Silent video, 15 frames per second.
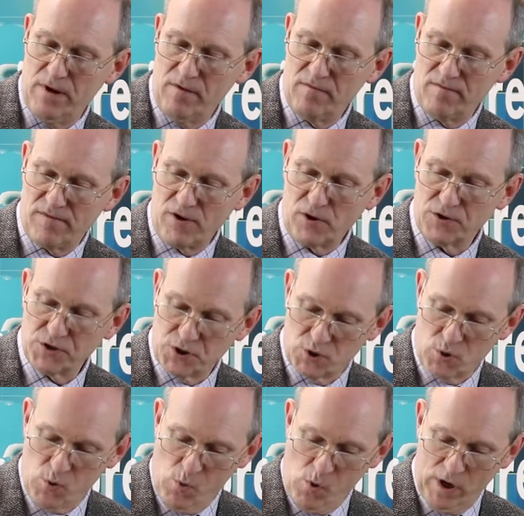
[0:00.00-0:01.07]
verse
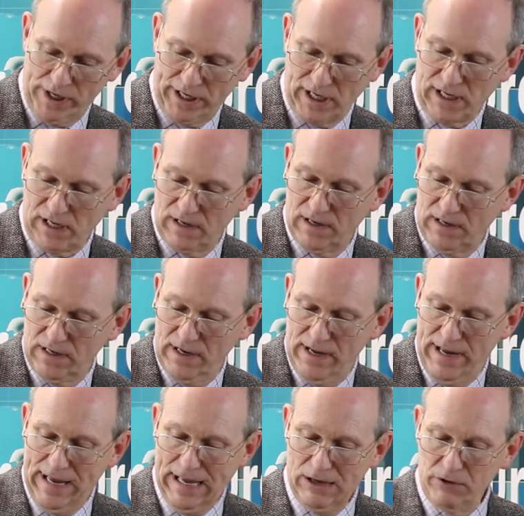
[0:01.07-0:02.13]
20.
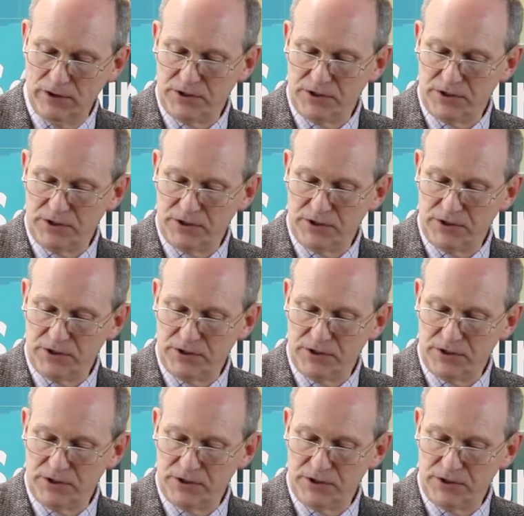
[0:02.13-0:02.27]
Hell